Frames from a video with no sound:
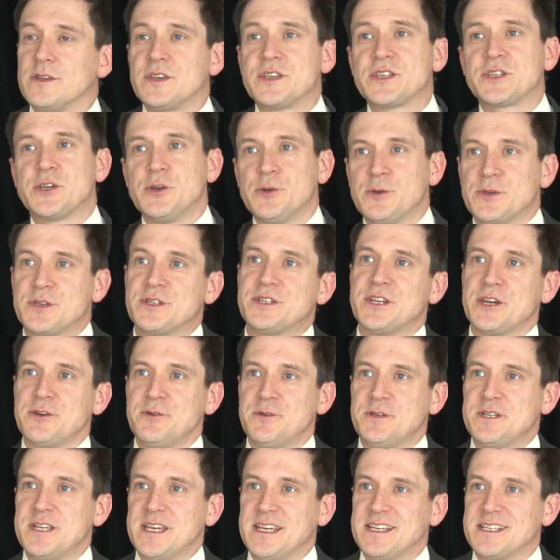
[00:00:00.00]
Schools
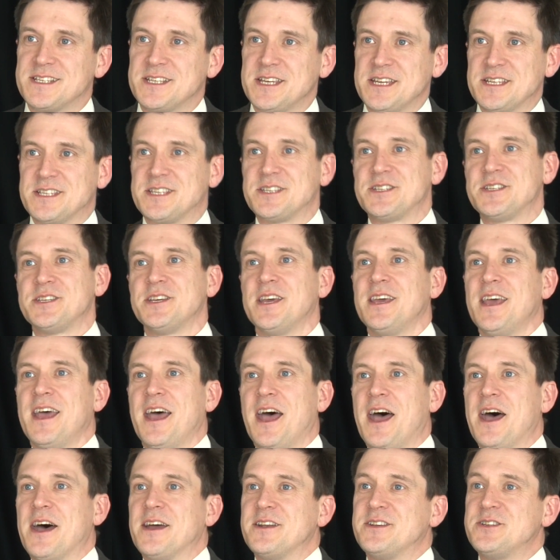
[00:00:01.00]
don't exist
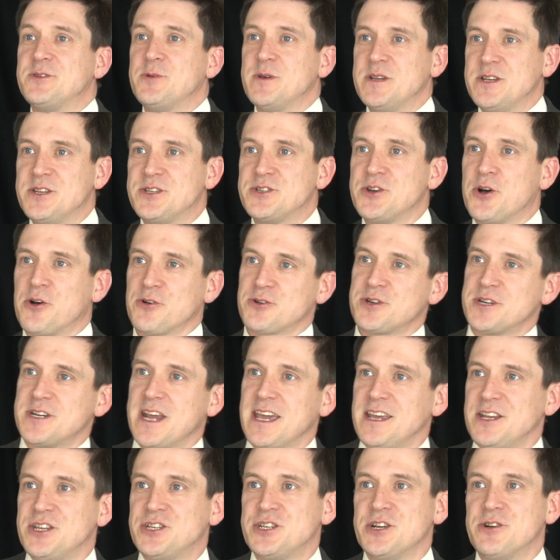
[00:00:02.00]
to
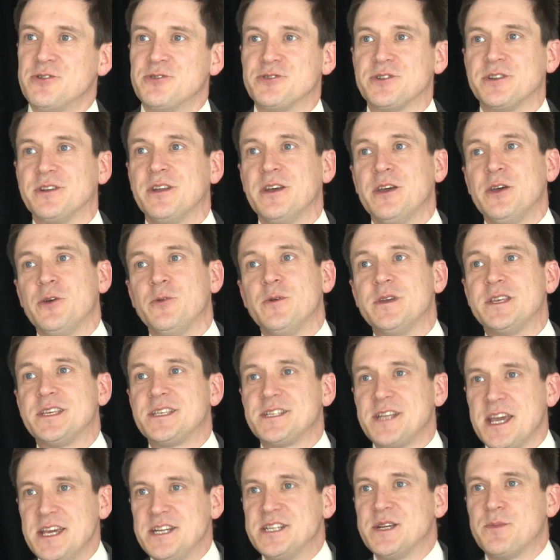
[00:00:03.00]
indoctrinate children with
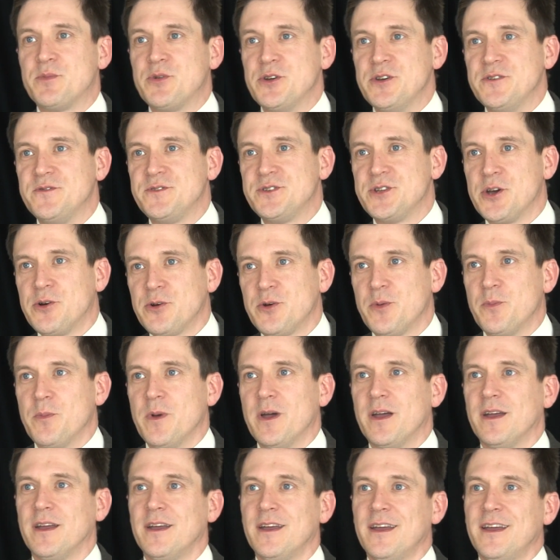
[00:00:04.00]
state-approved
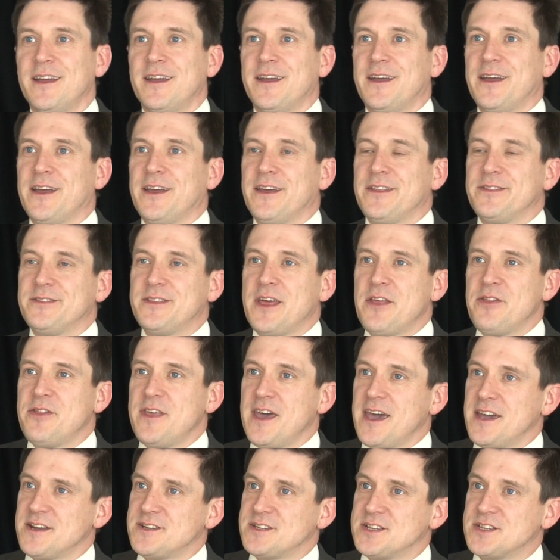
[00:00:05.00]
dogma. They're
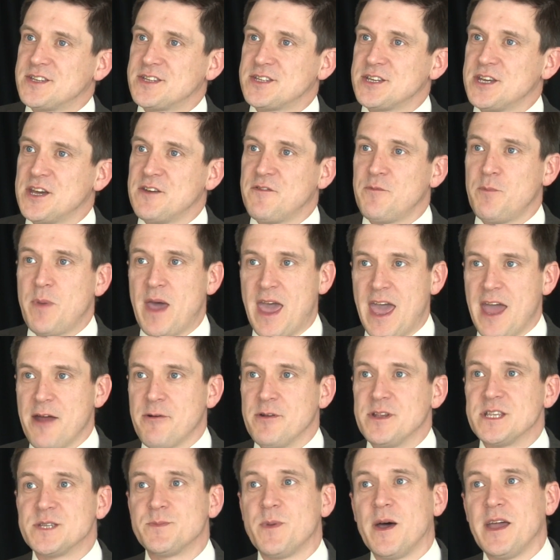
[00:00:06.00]
there to serve
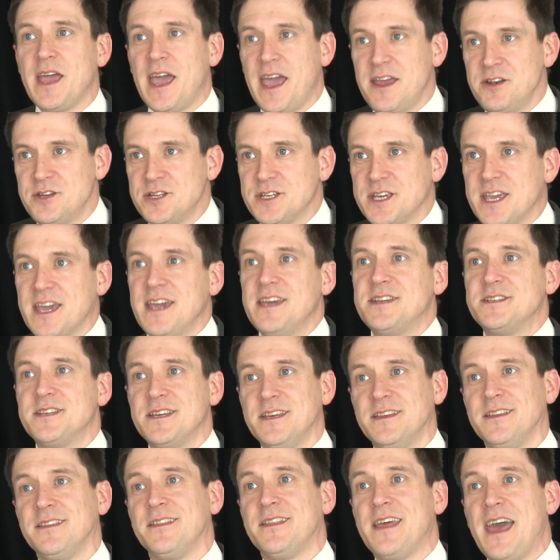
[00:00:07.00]
parents by
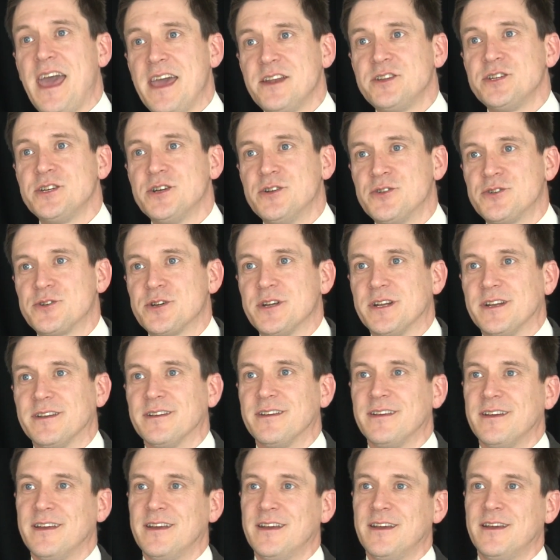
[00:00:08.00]
educating their children.
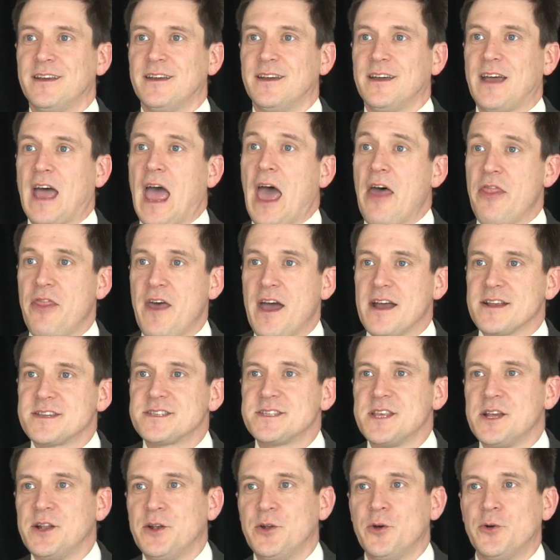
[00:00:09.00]
And that's
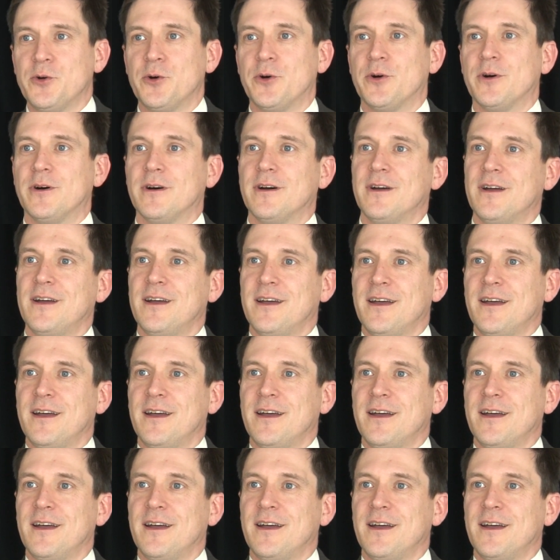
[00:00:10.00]
the law.